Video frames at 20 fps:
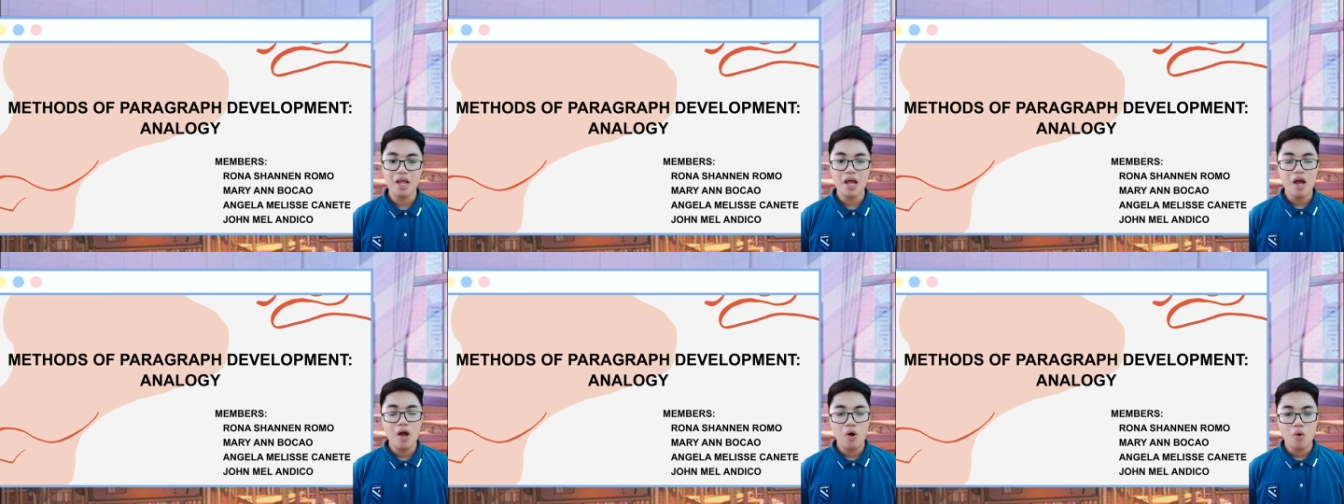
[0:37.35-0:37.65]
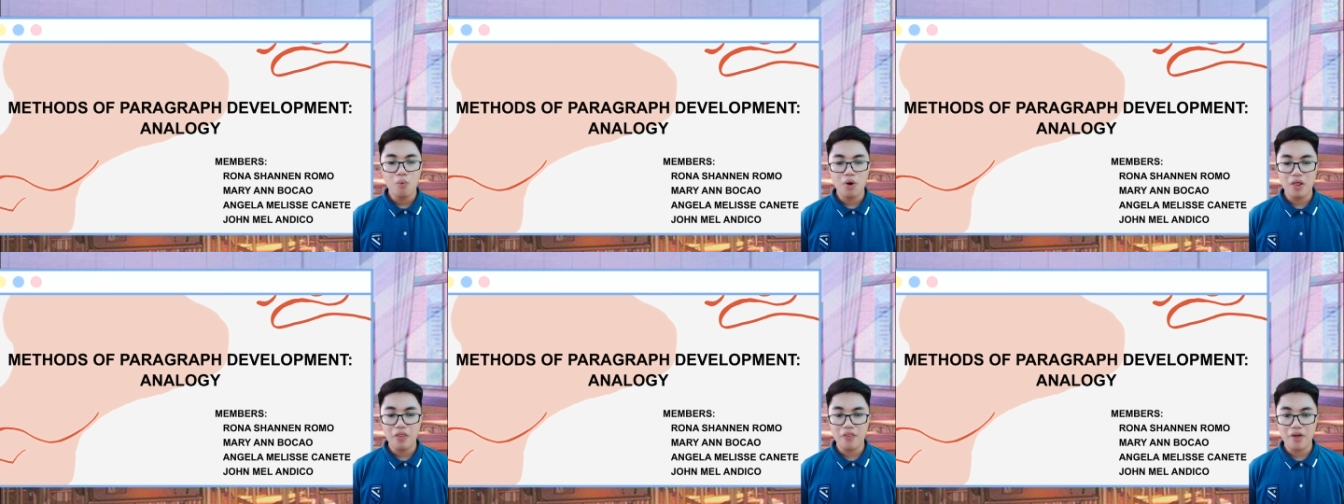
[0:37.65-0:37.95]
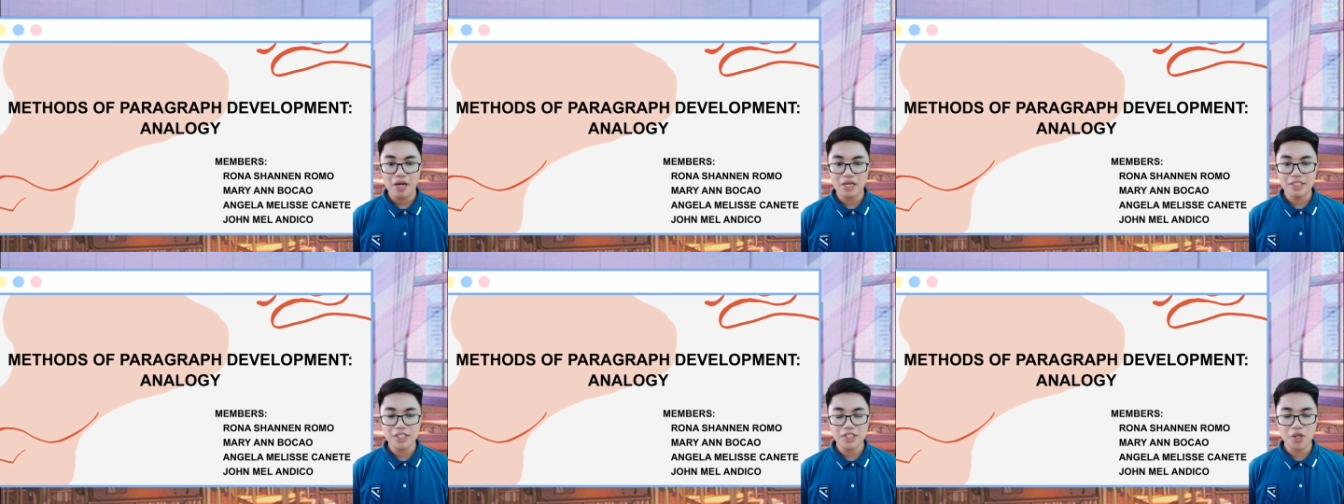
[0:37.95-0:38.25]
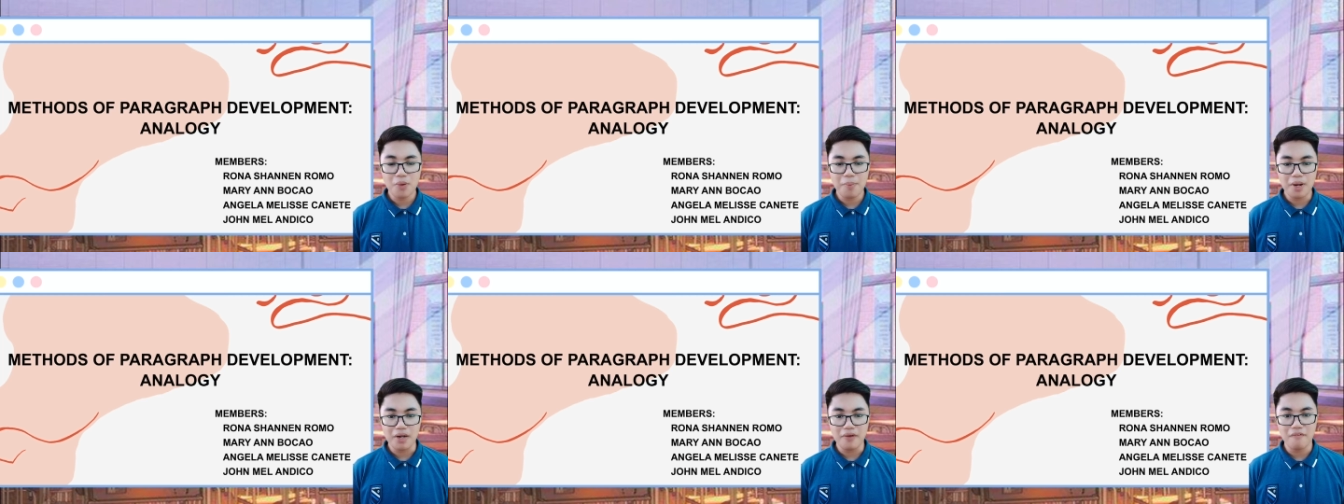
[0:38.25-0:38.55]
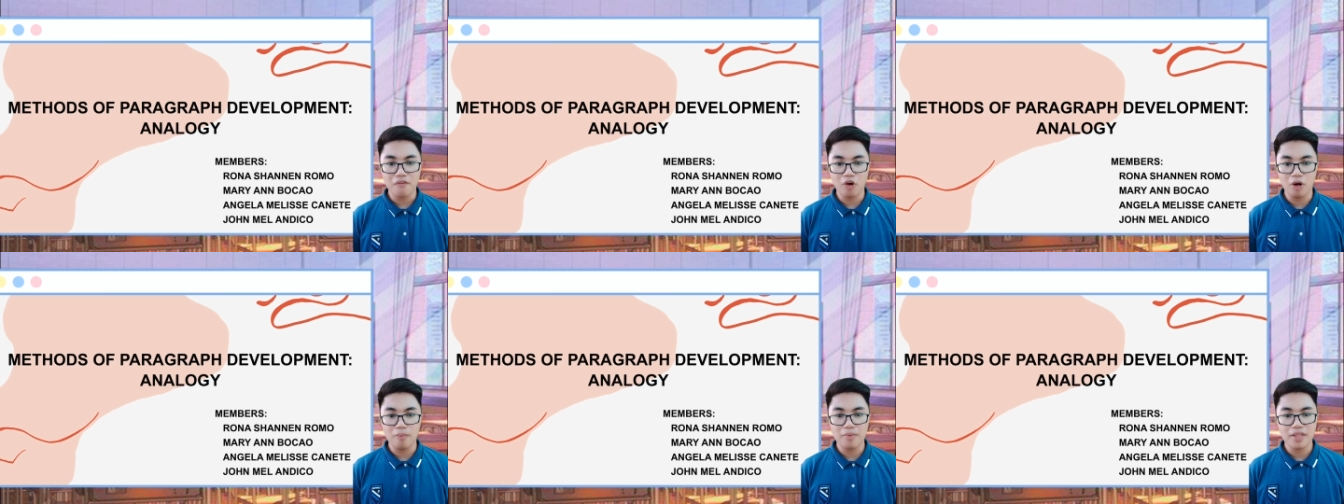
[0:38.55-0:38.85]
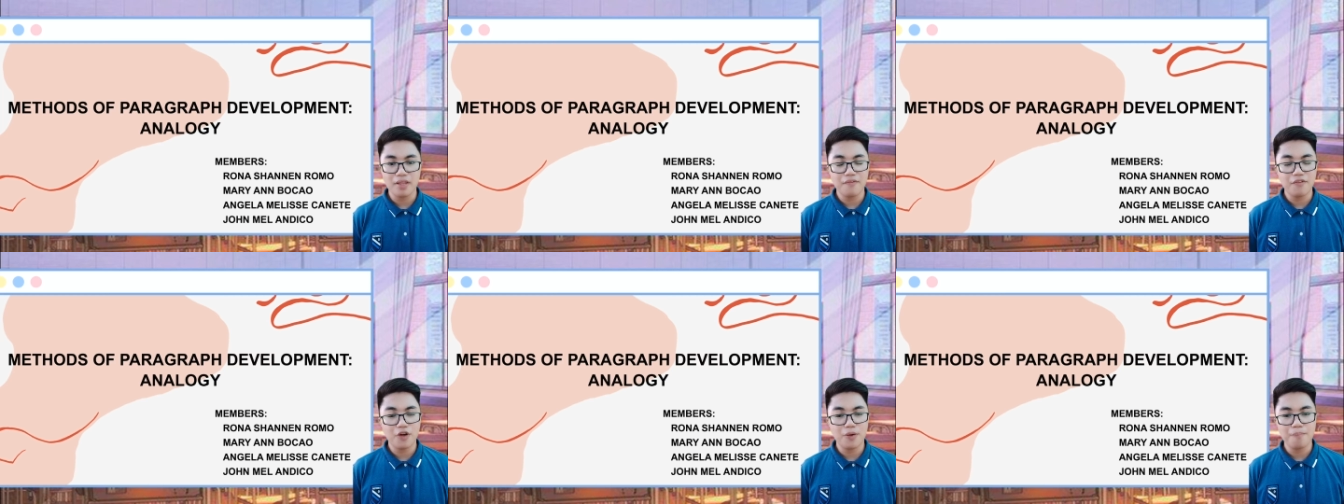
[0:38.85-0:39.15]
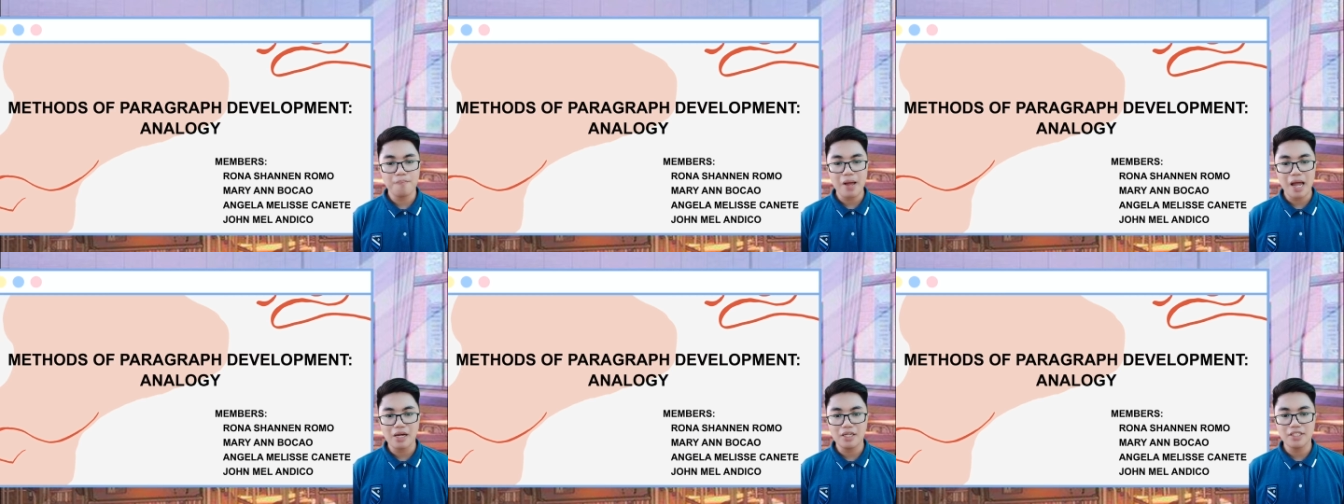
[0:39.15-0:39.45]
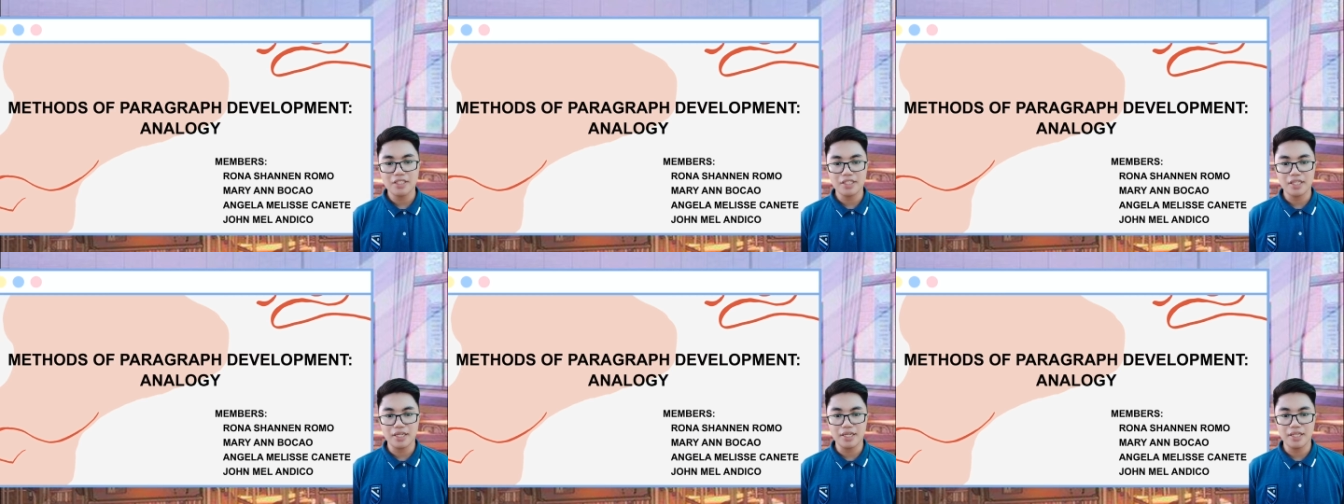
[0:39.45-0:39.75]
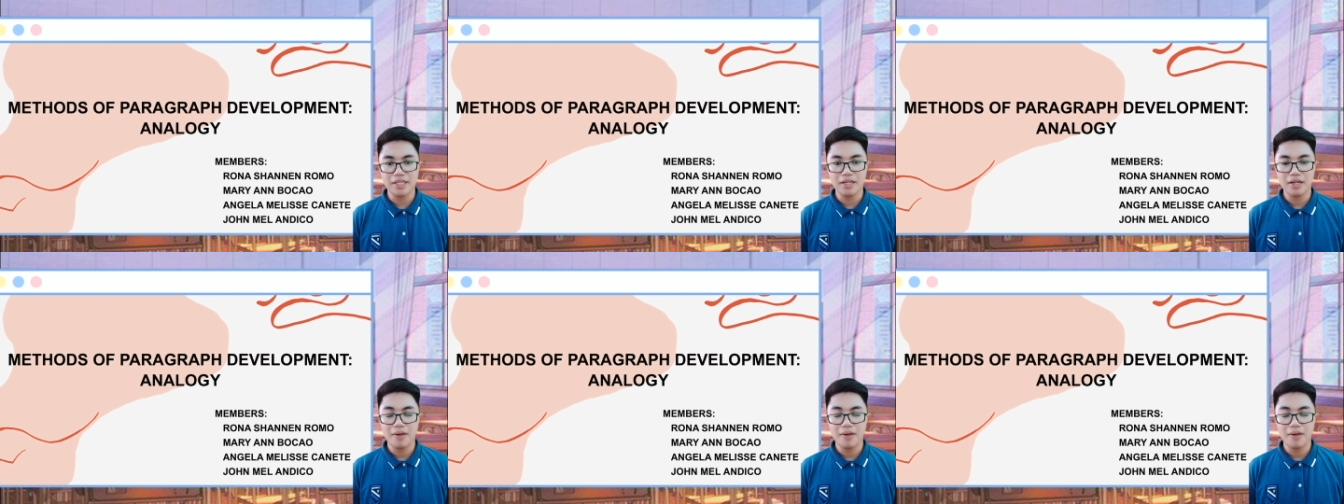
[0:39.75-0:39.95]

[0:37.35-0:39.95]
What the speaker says: While there are so many forms of comparison,